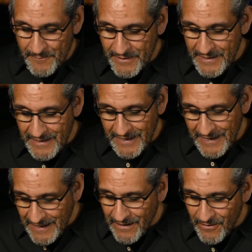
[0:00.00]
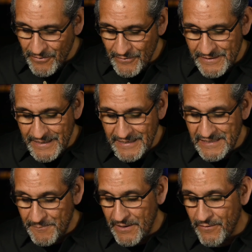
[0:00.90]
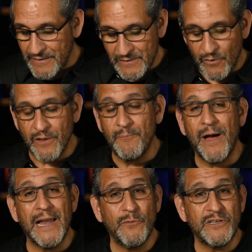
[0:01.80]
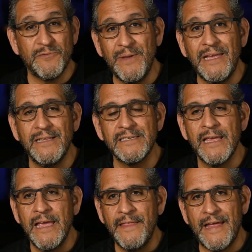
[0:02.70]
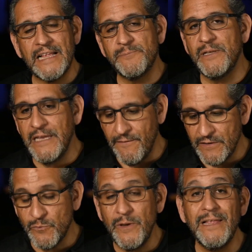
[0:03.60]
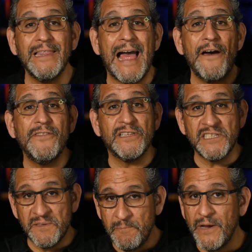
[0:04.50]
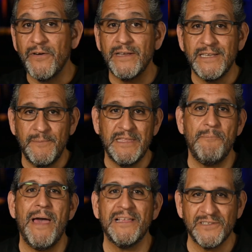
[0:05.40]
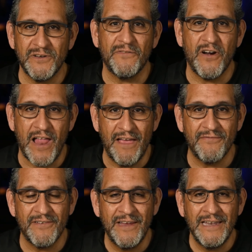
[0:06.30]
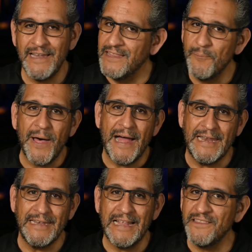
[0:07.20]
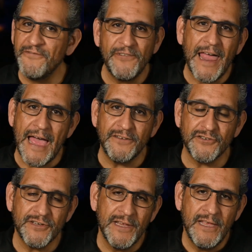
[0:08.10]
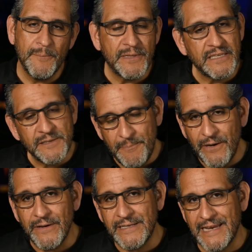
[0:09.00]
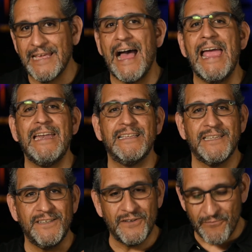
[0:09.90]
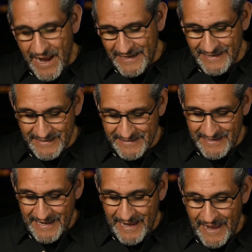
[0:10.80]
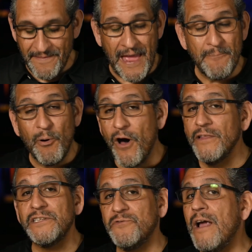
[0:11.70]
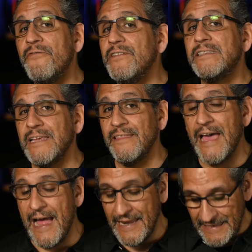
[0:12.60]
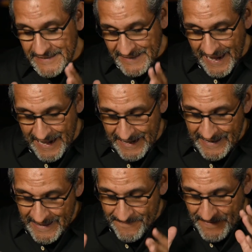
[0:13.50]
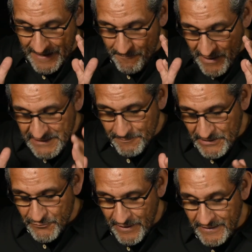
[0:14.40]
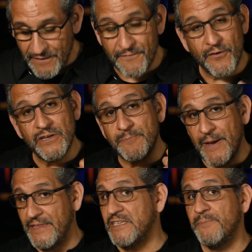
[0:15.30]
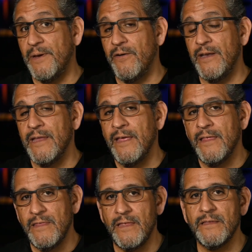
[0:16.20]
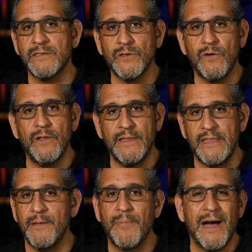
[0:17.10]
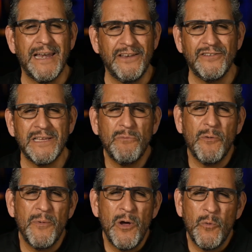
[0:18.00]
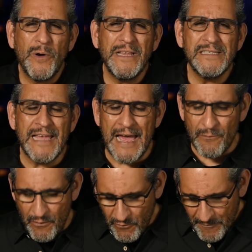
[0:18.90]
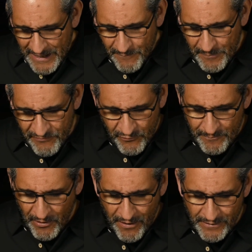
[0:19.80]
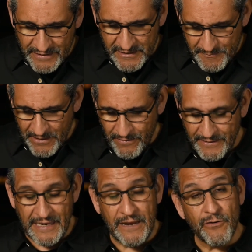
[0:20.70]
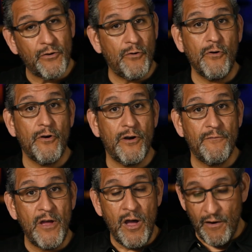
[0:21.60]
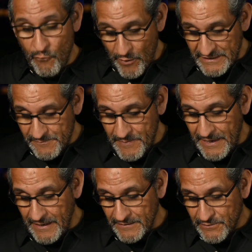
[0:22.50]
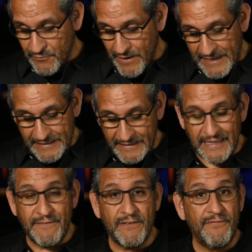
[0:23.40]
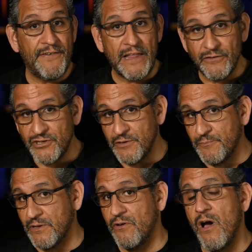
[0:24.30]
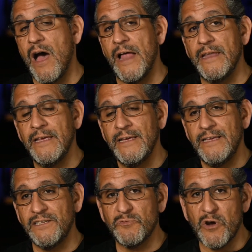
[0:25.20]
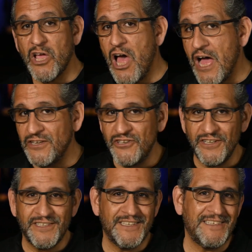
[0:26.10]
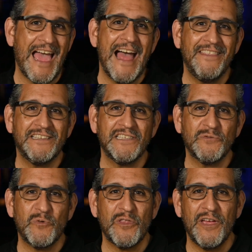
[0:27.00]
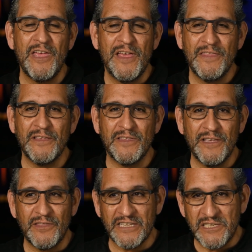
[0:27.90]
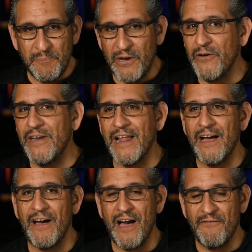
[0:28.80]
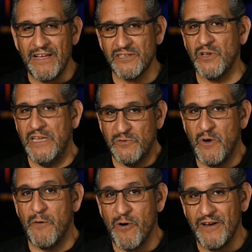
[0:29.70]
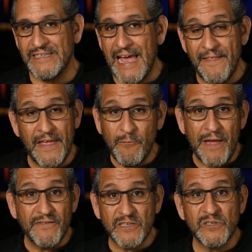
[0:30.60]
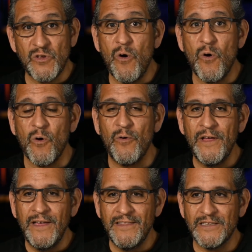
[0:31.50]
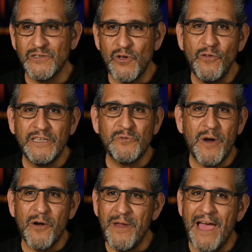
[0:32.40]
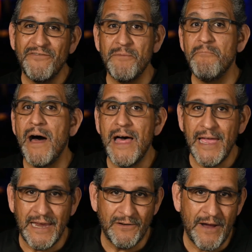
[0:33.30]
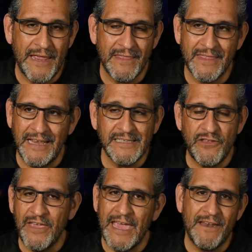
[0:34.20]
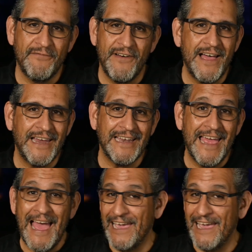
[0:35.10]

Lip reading: But here you see spirit, soul, and body, which means that as believers, we allow the spirit to be the master of our life, not the body, not the flesh, but the spirit to guide us and direct us. And Paul is referencing that. He's saying that it must be strengthened first by the spirit, then the soul, and then the body. And you say, well, what is that? Well, we're made up of three parts. Spirit, the inner core of one's being, is created to live in fellowship with God. This is where conscience is at. This is where the spirit of us is, where it's at. And then we have the soul. The soul is where we have the mind, right? Things that you can't find.